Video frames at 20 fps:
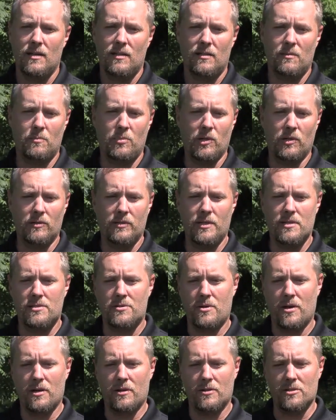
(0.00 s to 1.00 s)
To build these
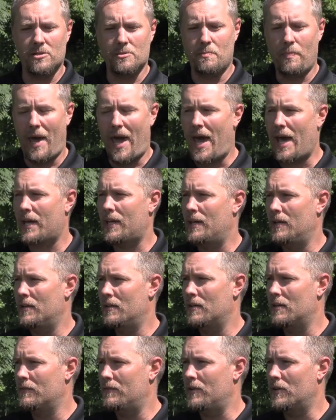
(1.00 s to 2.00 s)
trails back
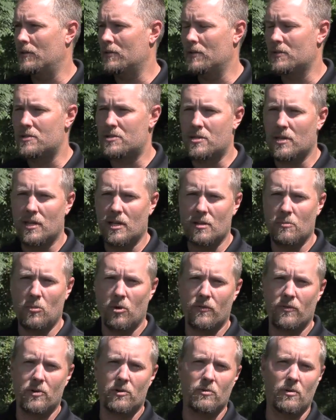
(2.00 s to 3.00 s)
into the village, to get them
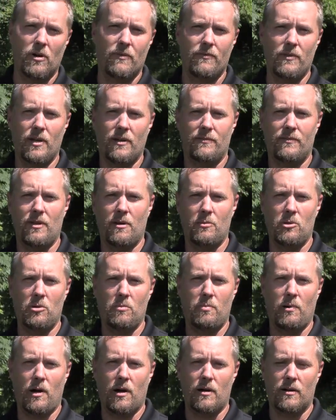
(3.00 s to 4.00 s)
over to our
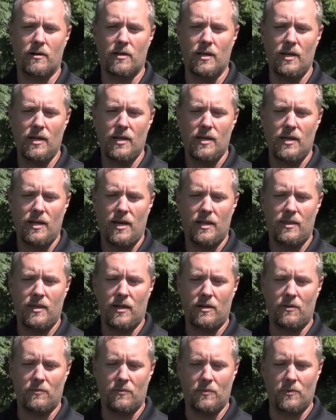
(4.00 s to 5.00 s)
VFW park, I
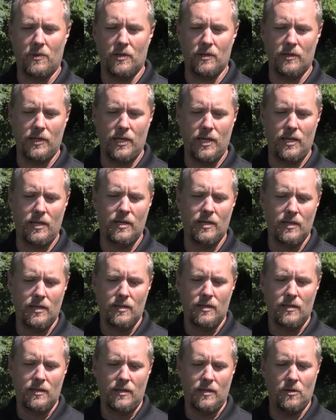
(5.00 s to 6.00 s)
think really,
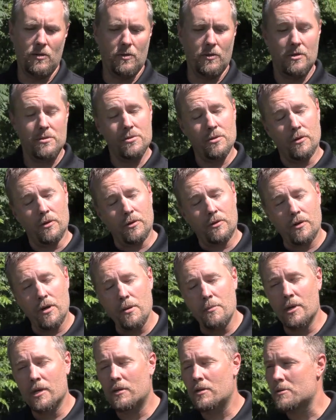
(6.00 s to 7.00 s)
there's no
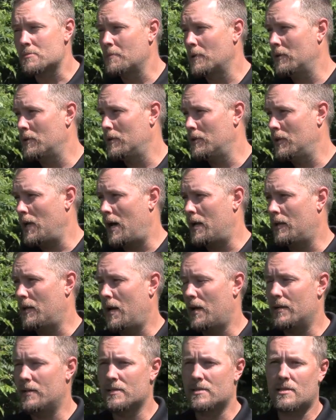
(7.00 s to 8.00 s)
agreement, there's been not a
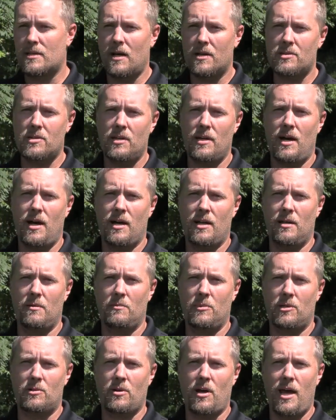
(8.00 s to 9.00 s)
lot of discussion on it,
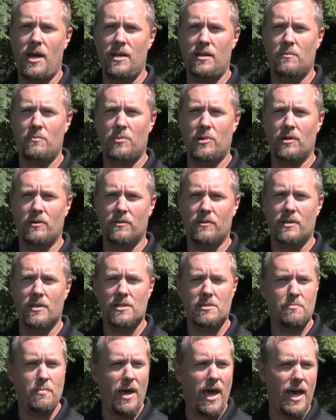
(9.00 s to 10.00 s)
but trying to build
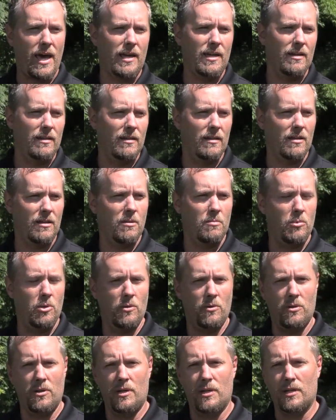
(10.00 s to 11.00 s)
this back into the
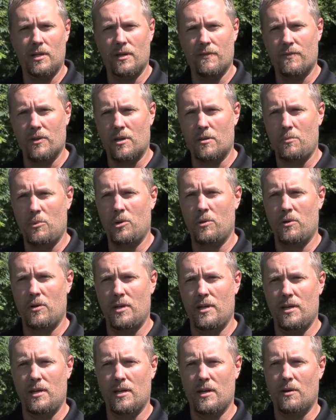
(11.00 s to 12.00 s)
community and give the
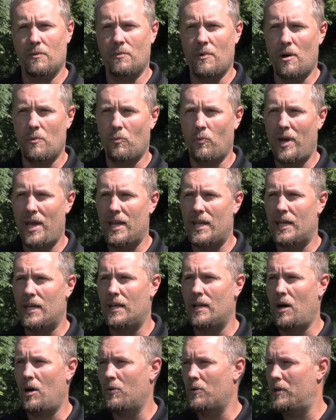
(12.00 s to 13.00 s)
community a way to
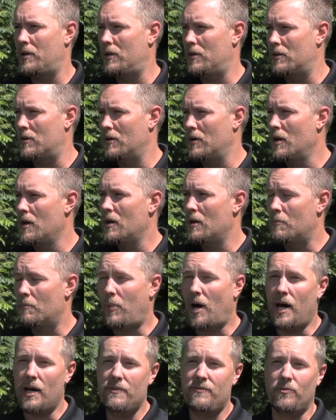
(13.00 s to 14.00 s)
get out here
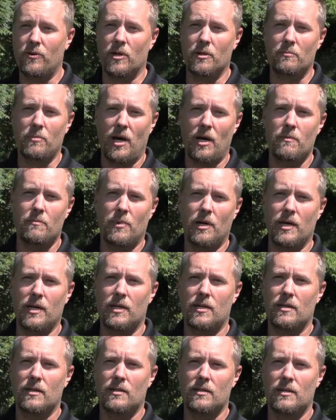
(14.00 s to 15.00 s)
by foot, by bike,